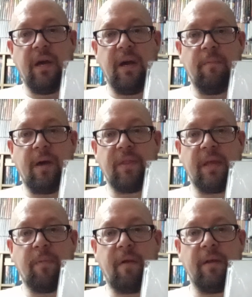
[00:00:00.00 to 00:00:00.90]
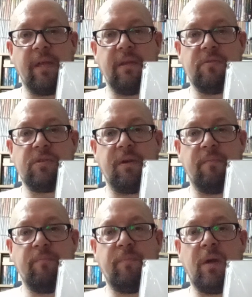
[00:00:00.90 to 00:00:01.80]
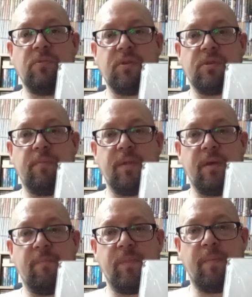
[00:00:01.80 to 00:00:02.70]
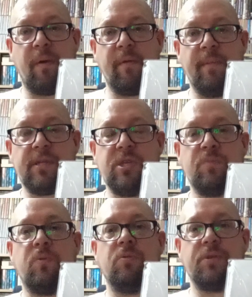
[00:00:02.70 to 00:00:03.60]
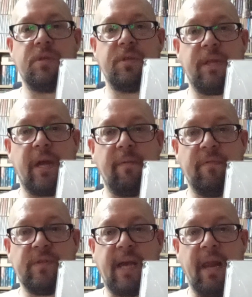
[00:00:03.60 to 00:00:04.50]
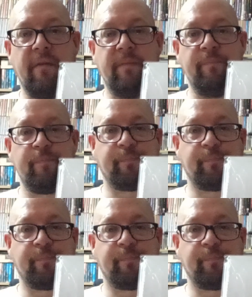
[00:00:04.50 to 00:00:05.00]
I think apparently he used to post on some of the Bowie message boards under the name of Sailor, and